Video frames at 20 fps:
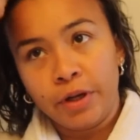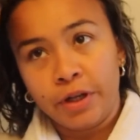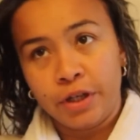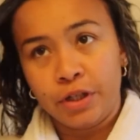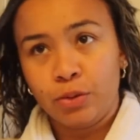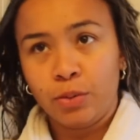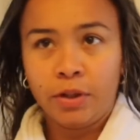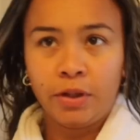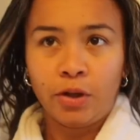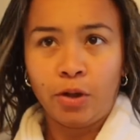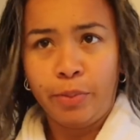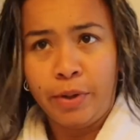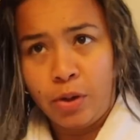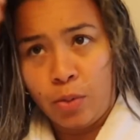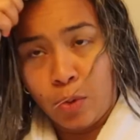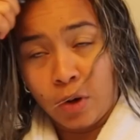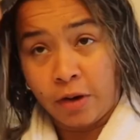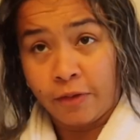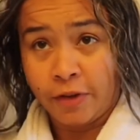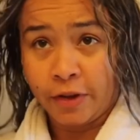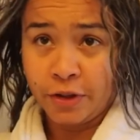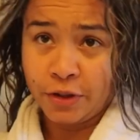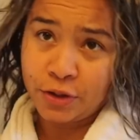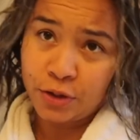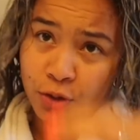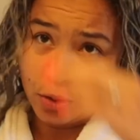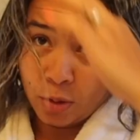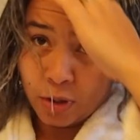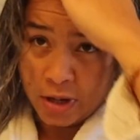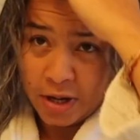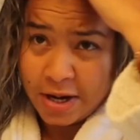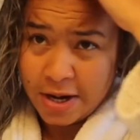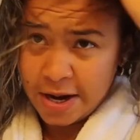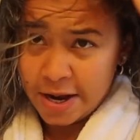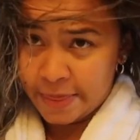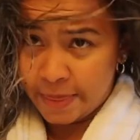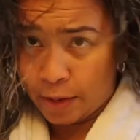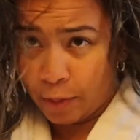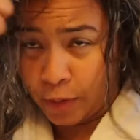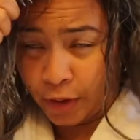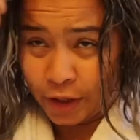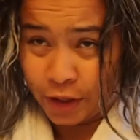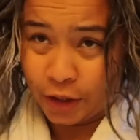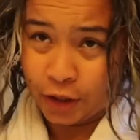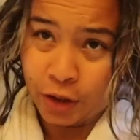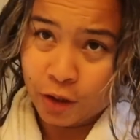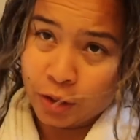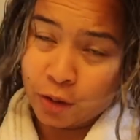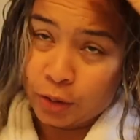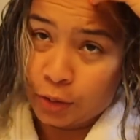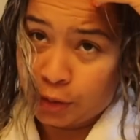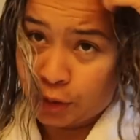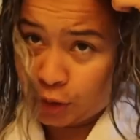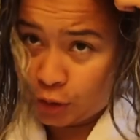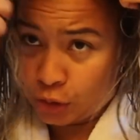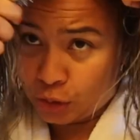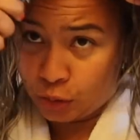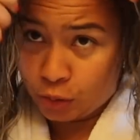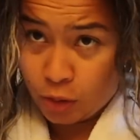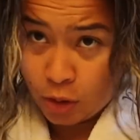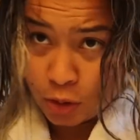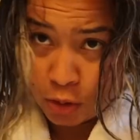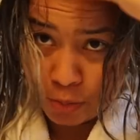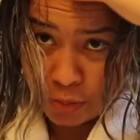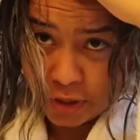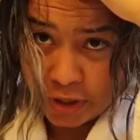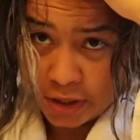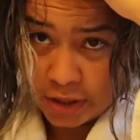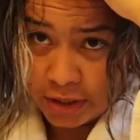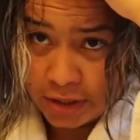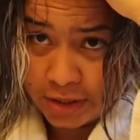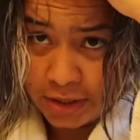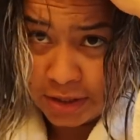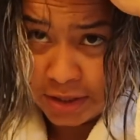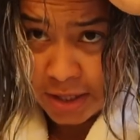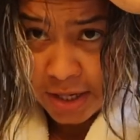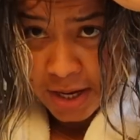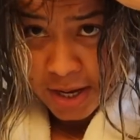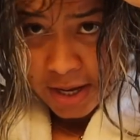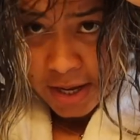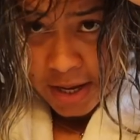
We're gonna do a little bit of work for the store and then we're gonna go to Home Goods.